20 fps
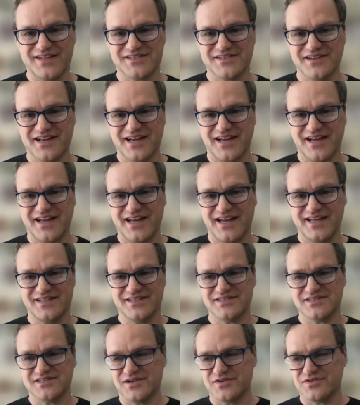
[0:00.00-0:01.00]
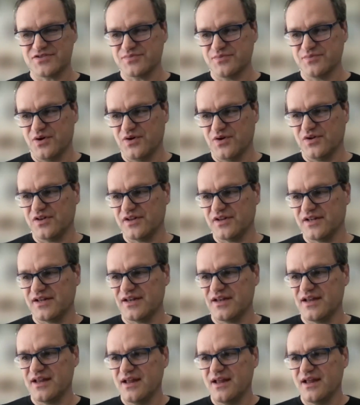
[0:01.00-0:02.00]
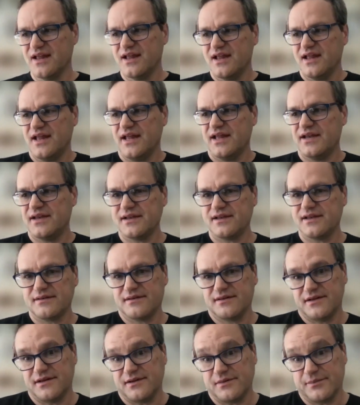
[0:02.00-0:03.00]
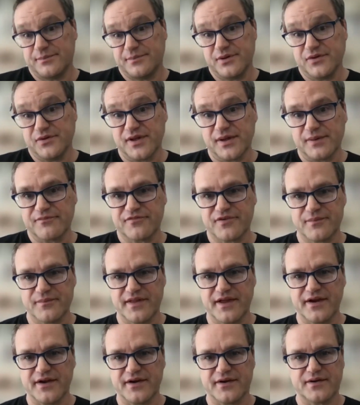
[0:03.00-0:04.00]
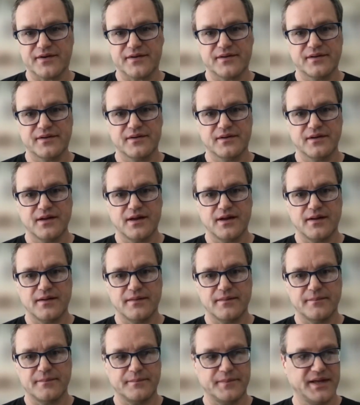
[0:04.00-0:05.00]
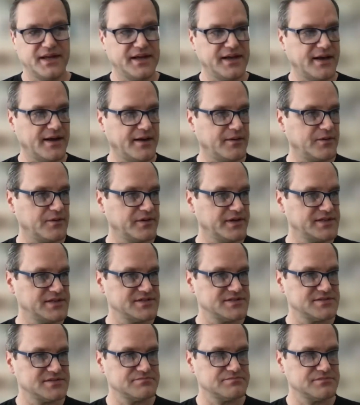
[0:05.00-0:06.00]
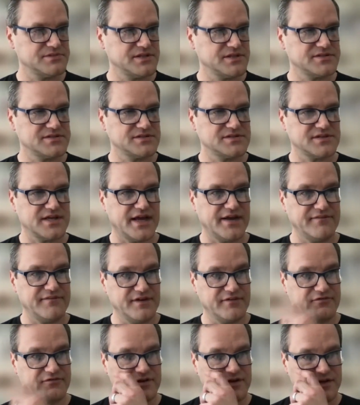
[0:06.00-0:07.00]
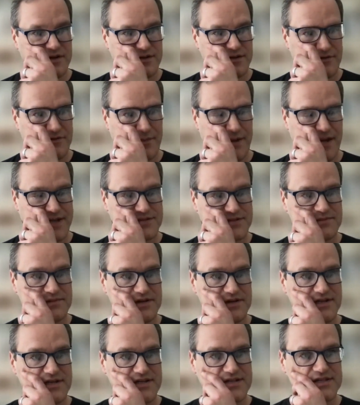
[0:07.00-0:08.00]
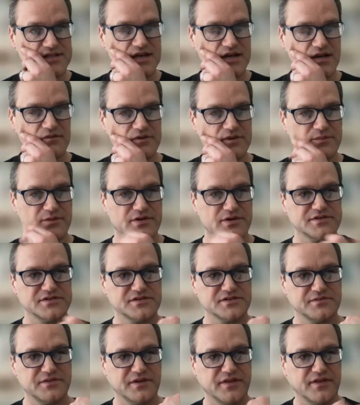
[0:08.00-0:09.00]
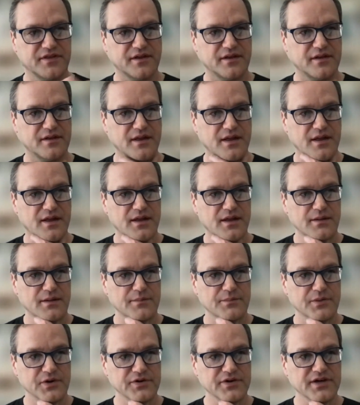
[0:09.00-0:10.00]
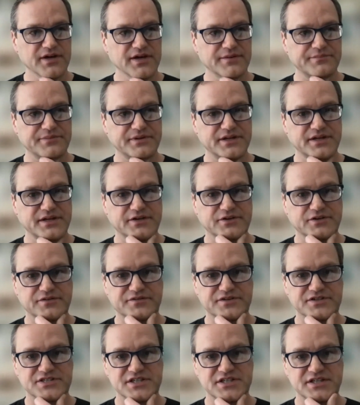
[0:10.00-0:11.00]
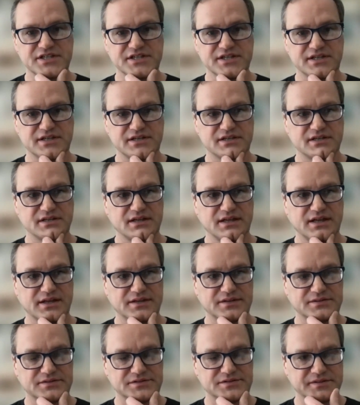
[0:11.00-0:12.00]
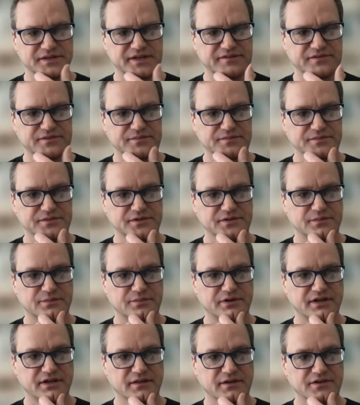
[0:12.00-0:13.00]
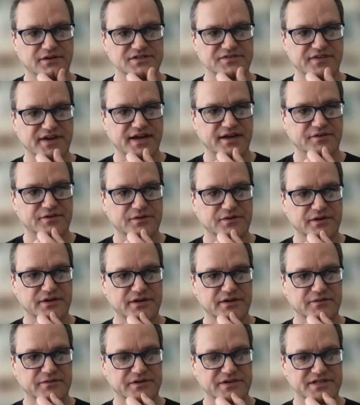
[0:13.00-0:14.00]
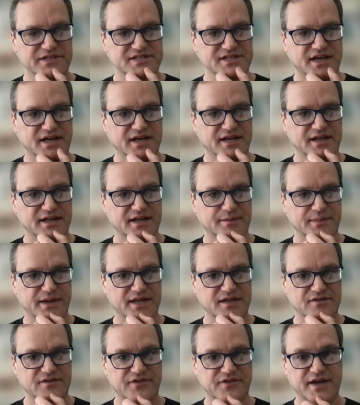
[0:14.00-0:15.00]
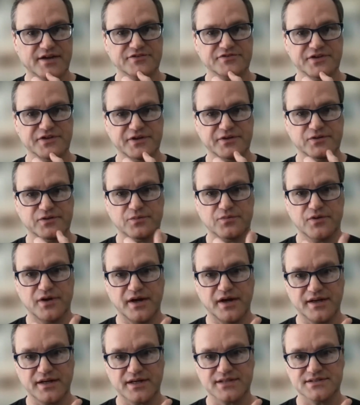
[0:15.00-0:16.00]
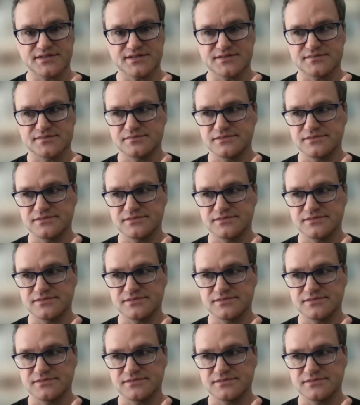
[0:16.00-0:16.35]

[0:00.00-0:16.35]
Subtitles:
So I kind of had to start small and build up from there. And now it's I've never could have imagined what it is now. We merged with a motor company here in Virginia, and so we have a pretty large factory. We're designing and manufacturing our own products.